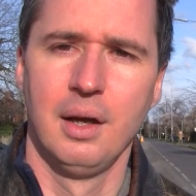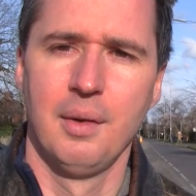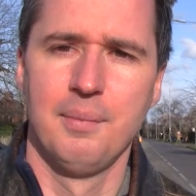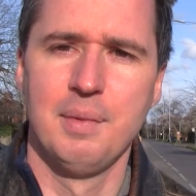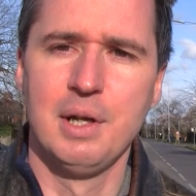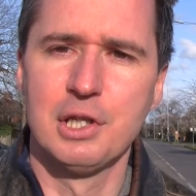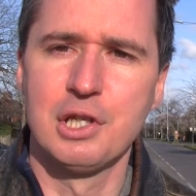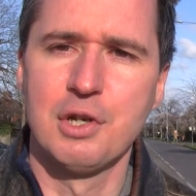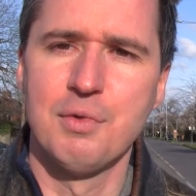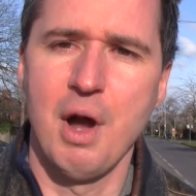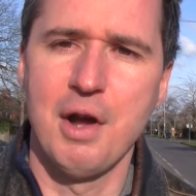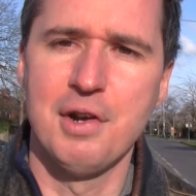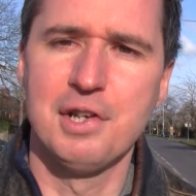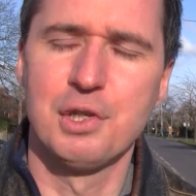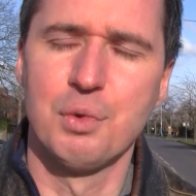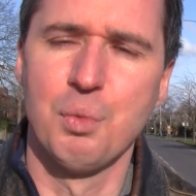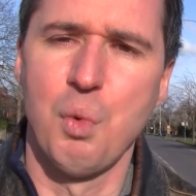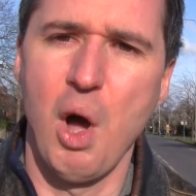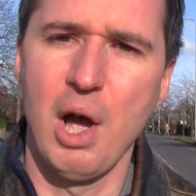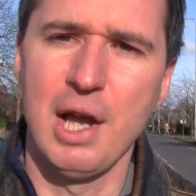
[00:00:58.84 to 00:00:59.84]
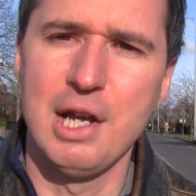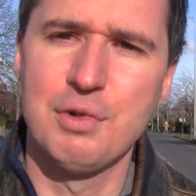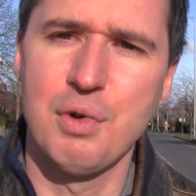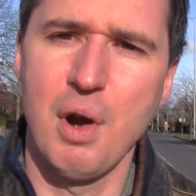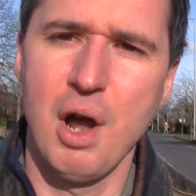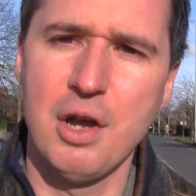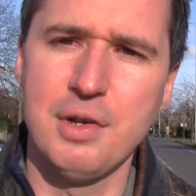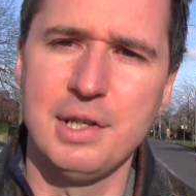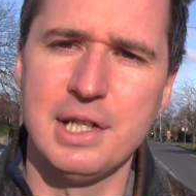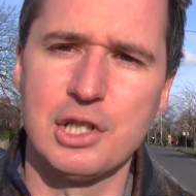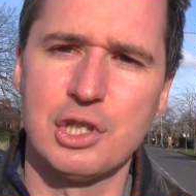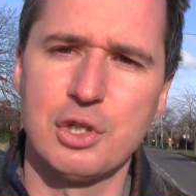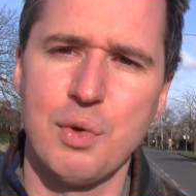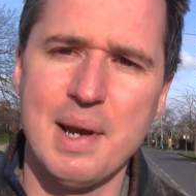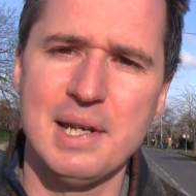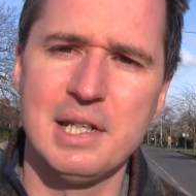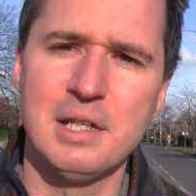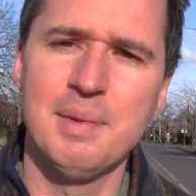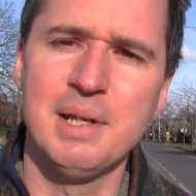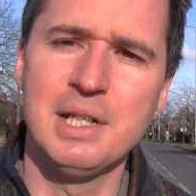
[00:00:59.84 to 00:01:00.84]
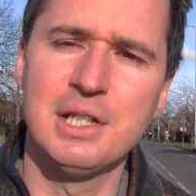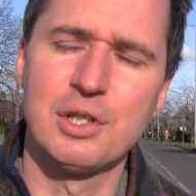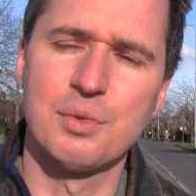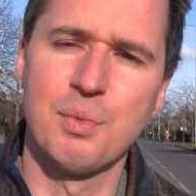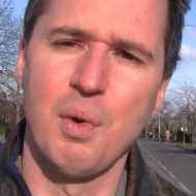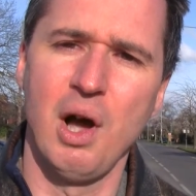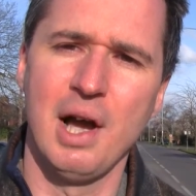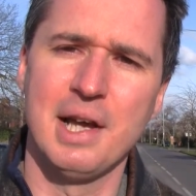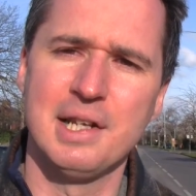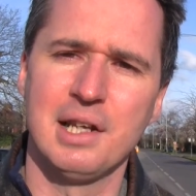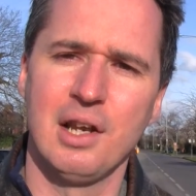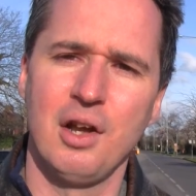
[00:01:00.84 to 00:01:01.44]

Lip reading: Milton Road is a wide road, it's 20 metres wide